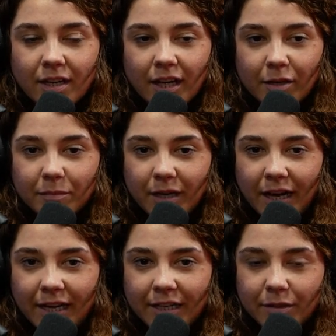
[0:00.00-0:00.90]
But
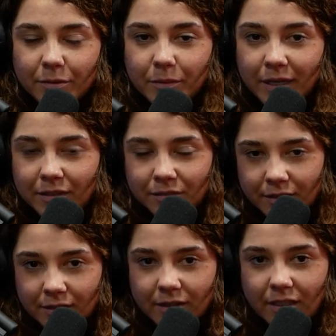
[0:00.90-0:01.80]
I worked
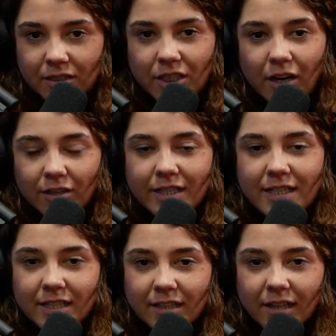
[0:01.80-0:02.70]
for a
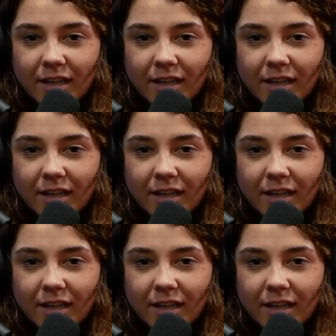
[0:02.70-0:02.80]
charity,